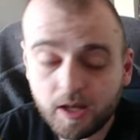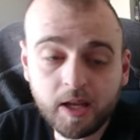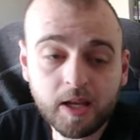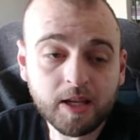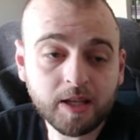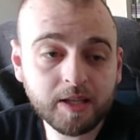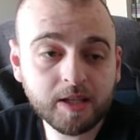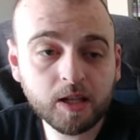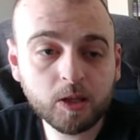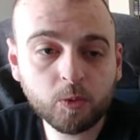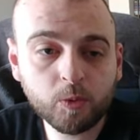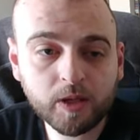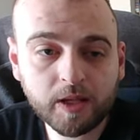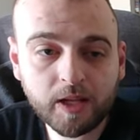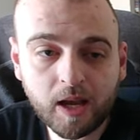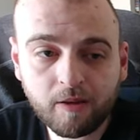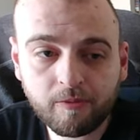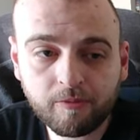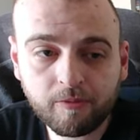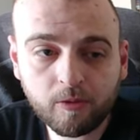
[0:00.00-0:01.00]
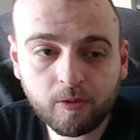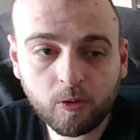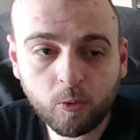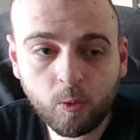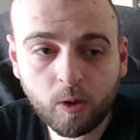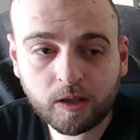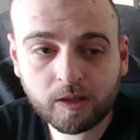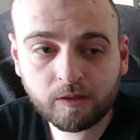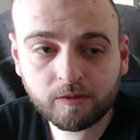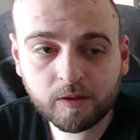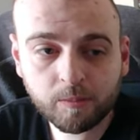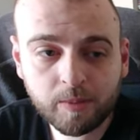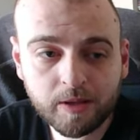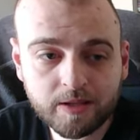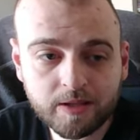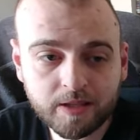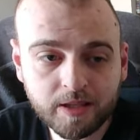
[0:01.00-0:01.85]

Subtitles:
Here we have one of the best